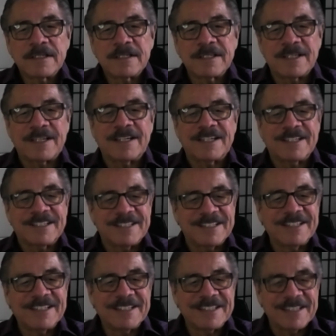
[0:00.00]
Yeah,
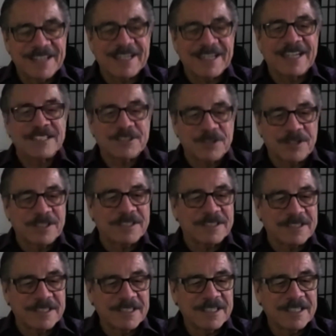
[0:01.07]
I got
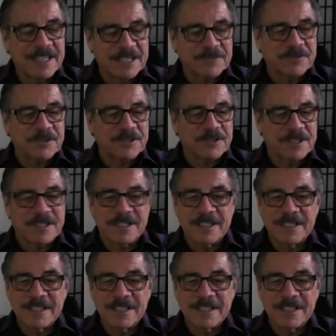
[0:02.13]
stories, that's for sure.